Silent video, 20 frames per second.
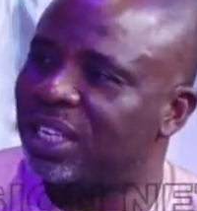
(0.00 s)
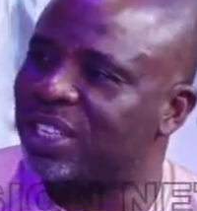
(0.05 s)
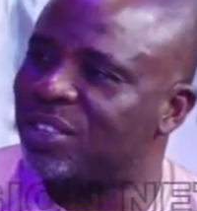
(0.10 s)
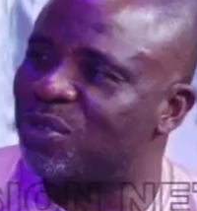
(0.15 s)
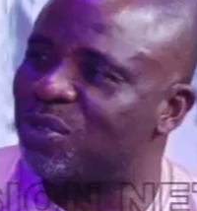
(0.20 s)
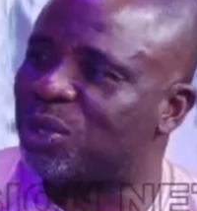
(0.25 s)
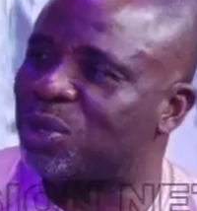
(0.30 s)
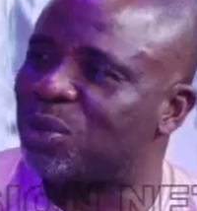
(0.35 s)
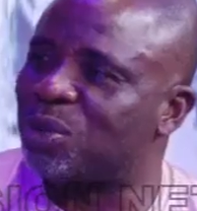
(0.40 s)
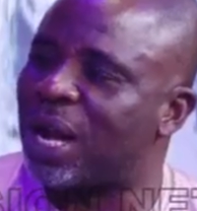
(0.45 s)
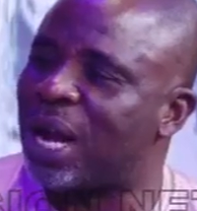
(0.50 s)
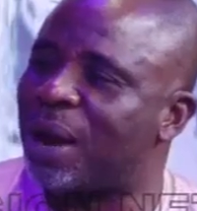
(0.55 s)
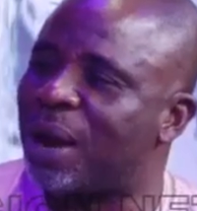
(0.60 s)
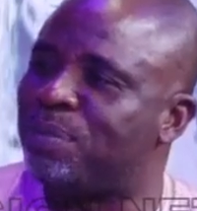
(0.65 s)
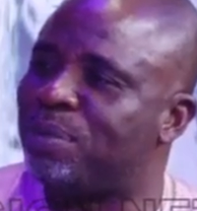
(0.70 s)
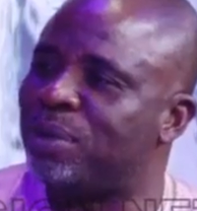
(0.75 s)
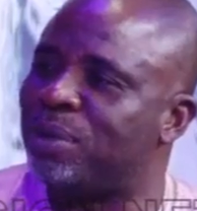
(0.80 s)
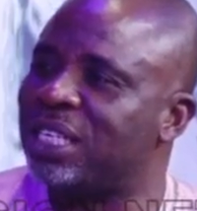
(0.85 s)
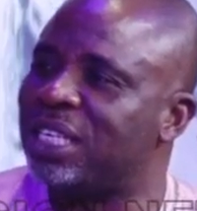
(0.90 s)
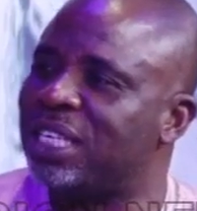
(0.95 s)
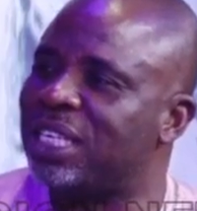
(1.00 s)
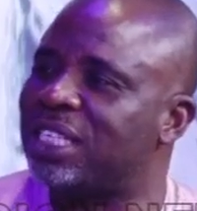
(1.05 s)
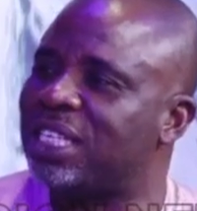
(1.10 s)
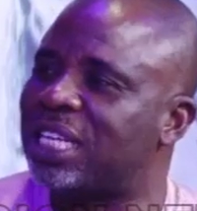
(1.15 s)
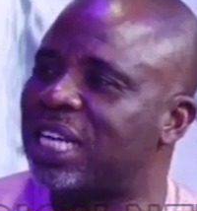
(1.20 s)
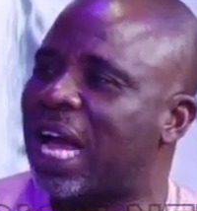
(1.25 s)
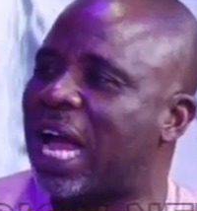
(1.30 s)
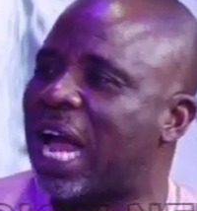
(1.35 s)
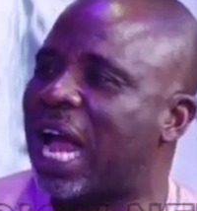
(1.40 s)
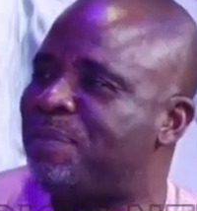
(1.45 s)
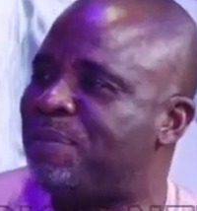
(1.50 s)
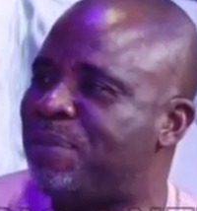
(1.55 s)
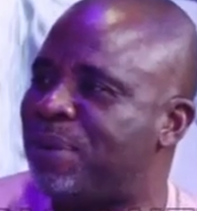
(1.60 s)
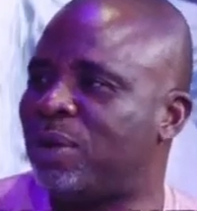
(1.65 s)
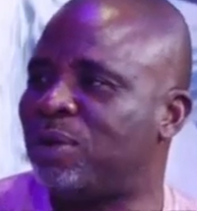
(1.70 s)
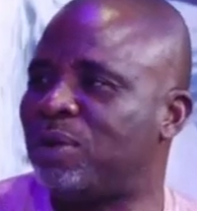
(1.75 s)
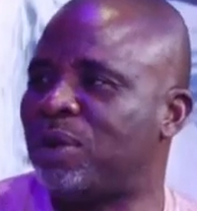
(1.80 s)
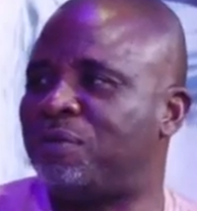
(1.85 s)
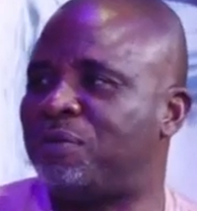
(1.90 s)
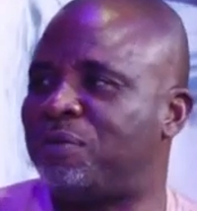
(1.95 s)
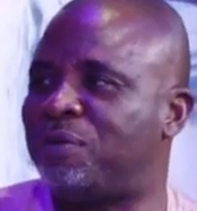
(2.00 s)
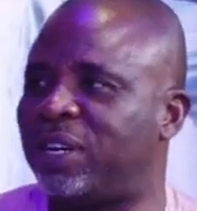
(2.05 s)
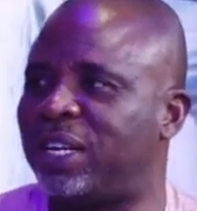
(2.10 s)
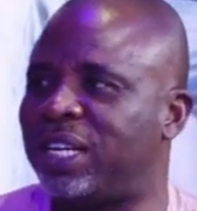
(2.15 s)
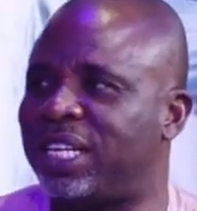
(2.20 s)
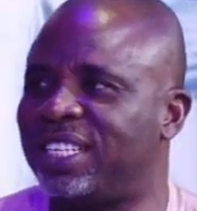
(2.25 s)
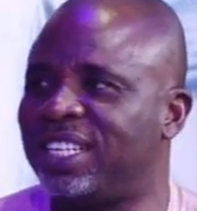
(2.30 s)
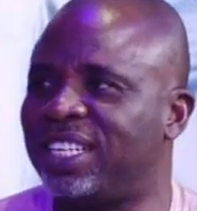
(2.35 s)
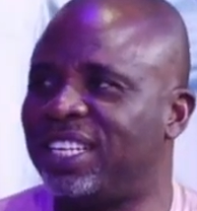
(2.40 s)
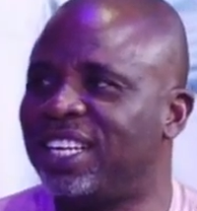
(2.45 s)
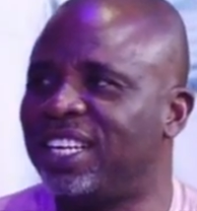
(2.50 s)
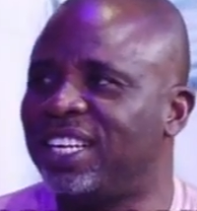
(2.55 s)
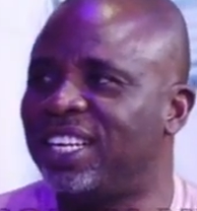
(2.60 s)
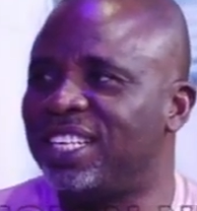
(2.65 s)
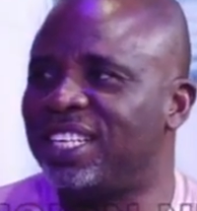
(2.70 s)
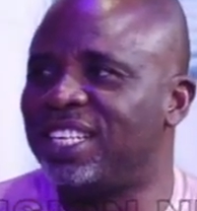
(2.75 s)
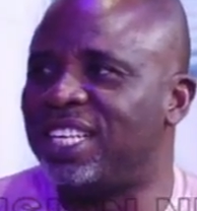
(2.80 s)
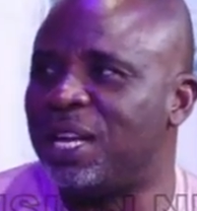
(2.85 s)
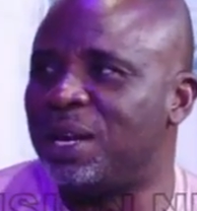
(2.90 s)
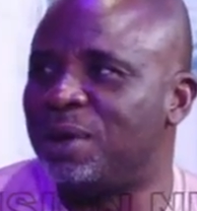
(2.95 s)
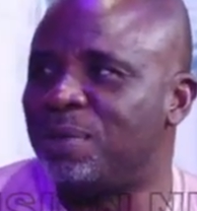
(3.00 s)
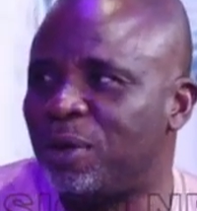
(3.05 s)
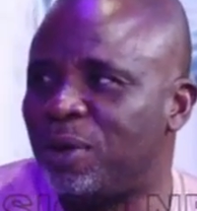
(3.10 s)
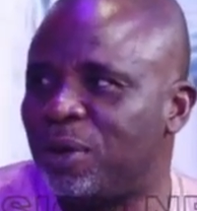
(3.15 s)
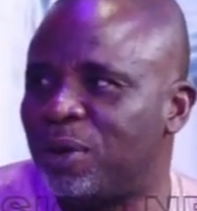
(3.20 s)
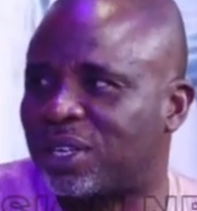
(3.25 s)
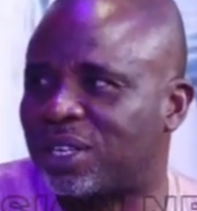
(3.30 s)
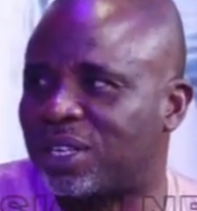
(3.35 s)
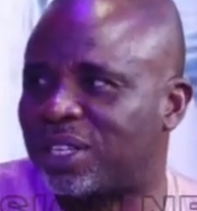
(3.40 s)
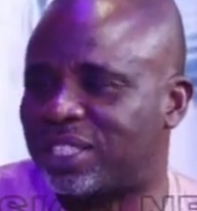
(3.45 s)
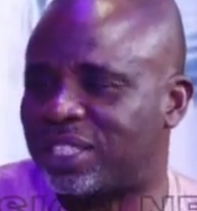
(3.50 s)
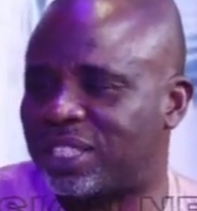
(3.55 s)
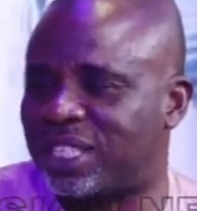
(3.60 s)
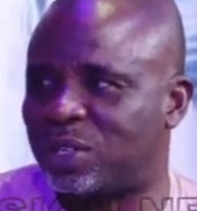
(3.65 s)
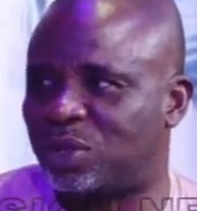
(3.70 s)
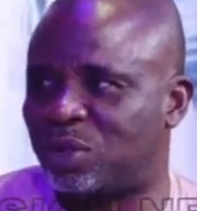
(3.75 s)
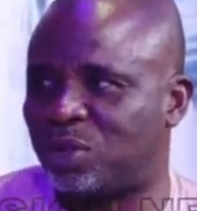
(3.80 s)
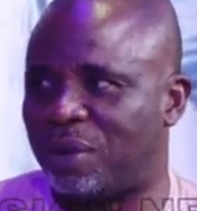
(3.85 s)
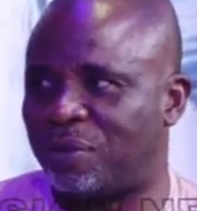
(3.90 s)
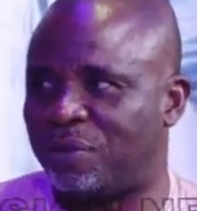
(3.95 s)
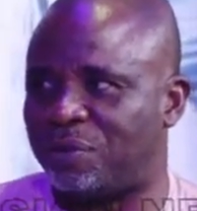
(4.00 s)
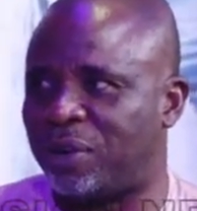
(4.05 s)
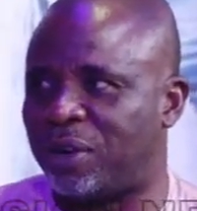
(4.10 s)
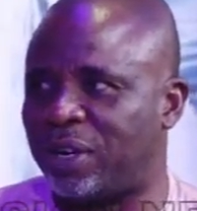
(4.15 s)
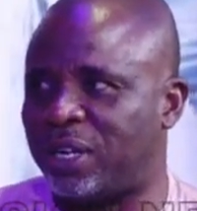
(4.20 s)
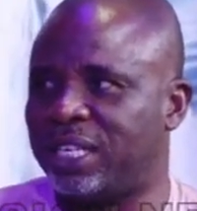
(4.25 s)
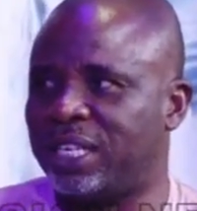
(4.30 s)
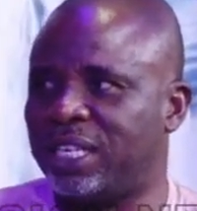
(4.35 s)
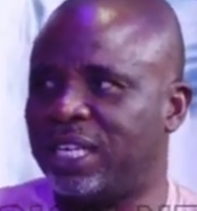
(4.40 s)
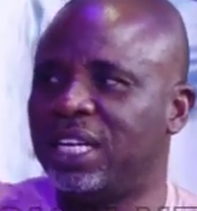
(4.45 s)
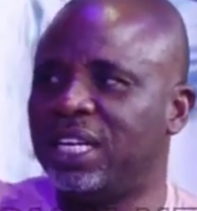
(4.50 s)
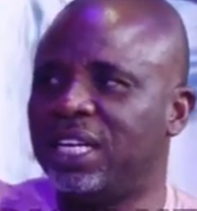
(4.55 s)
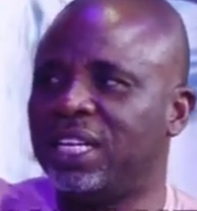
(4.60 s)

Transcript: What will happen is that Abia would have fallen, the Igbo states would have fallen,